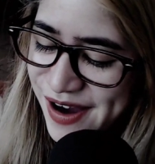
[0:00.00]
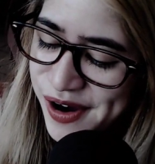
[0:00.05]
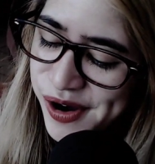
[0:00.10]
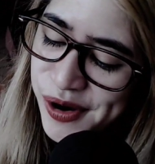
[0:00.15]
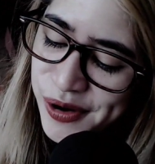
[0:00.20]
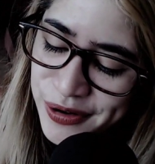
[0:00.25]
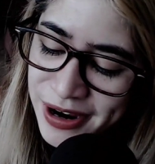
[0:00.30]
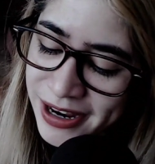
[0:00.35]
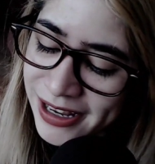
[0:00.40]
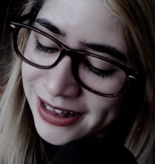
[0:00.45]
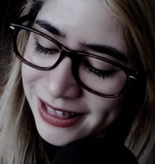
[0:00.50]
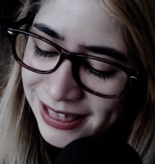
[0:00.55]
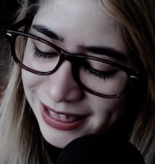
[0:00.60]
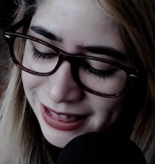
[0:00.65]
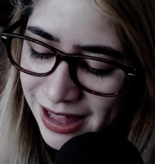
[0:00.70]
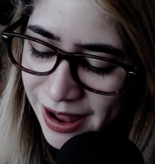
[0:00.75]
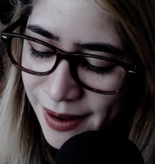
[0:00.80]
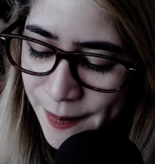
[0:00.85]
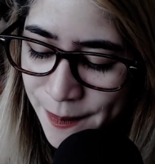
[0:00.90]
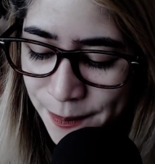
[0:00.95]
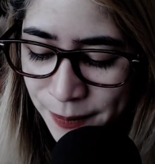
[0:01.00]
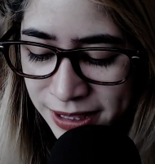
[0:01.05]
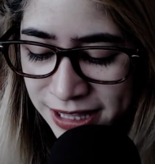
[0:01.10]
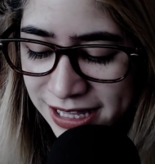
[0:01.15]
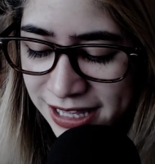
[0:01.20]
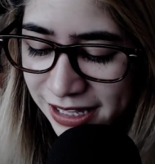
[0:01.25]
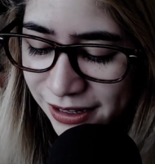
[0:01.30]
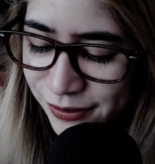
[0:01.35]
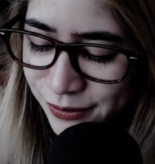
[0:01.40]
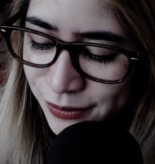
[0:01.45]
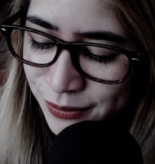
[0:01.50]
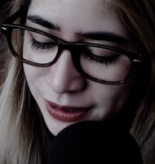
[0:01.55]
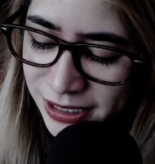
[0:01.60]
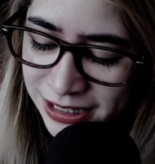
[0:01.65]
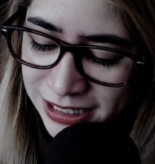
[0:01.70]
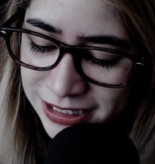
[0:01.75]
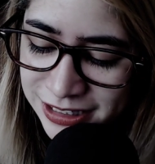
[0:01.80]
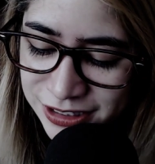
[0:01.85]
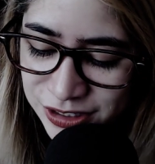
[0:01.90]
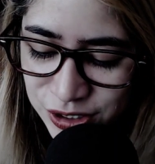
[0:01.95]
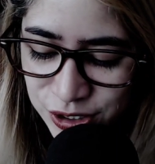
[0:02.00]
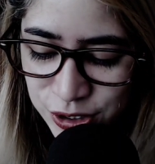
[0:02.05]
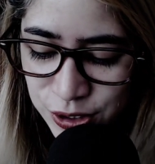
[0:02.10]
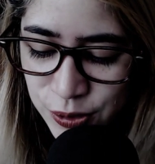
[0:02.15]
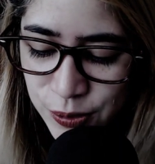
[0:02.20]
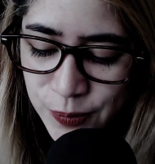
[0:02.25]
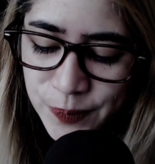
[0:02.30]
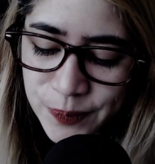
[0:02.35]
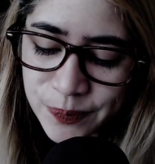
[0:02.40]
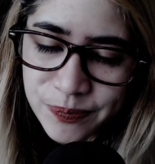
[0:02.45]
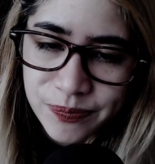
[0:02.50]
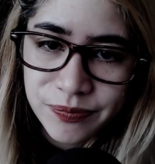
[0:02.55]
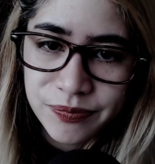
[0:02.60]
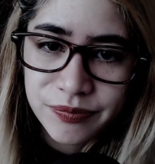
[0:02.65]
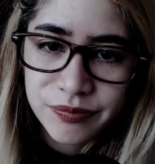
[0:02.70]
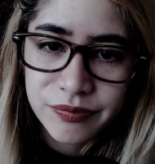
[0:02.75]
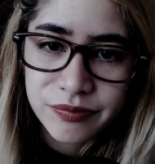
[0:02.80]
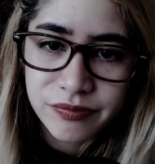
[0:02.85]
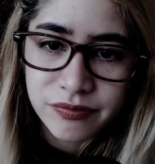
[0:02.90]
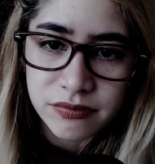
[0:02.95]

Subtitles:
All right, let me read it to you.